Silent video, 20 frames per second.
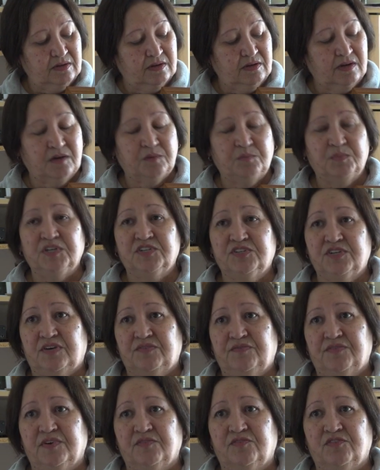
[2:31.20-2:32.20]
I'd be
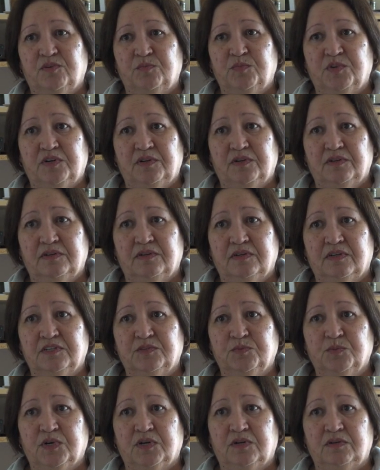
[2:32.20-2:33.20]
suffering from it
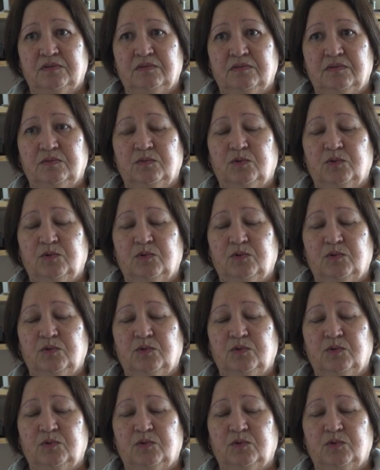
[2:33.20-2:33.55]
as well,